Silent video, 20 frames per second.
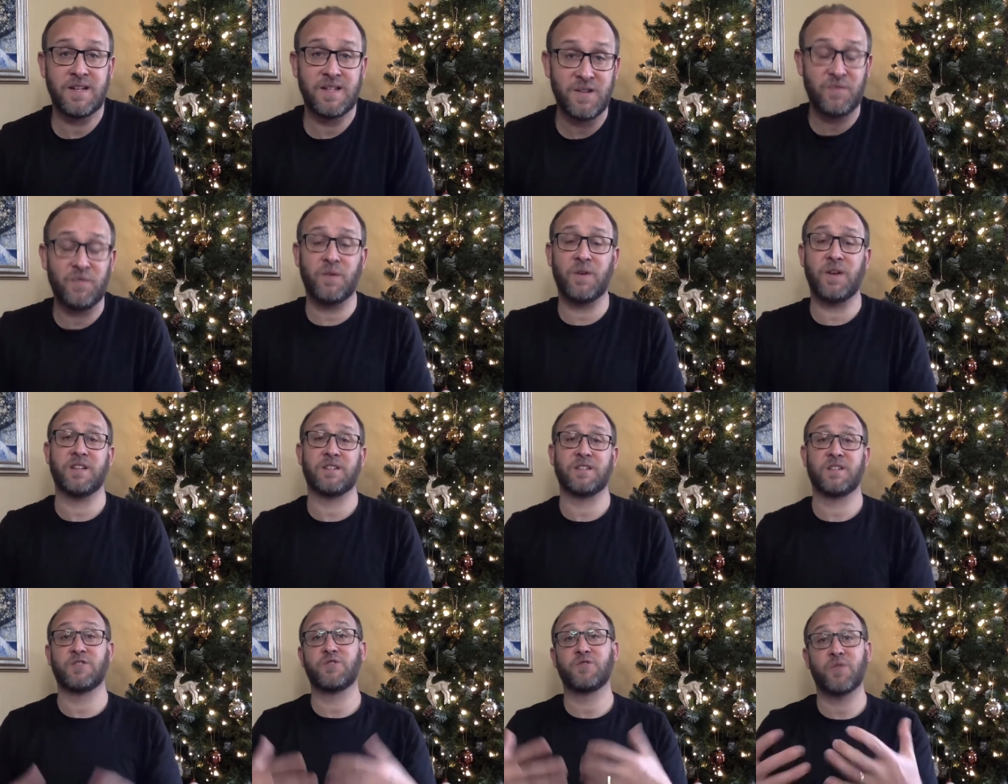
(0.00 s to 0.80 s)
differently
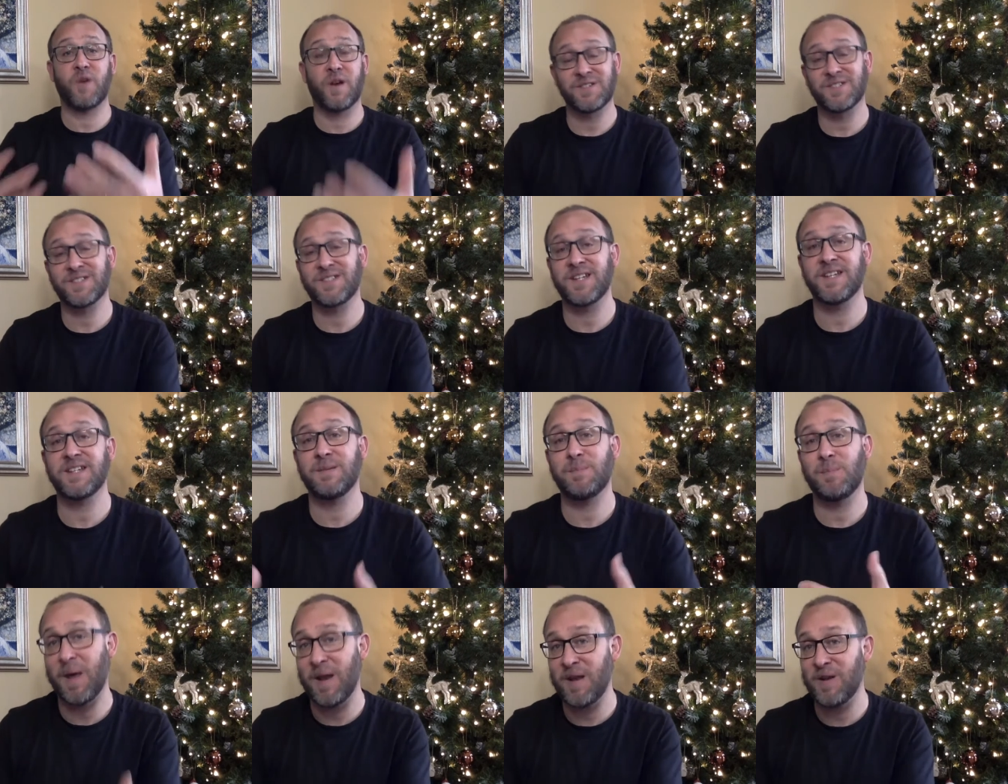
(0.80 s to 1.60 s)
to trust in,
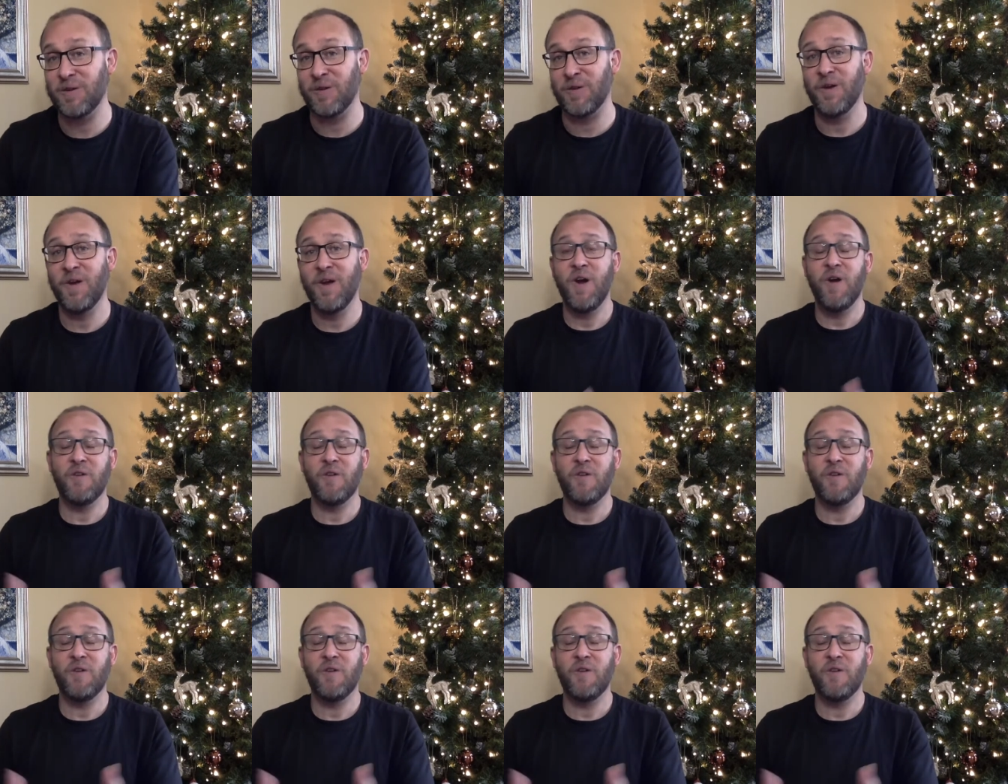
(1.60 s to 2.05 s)
depend on,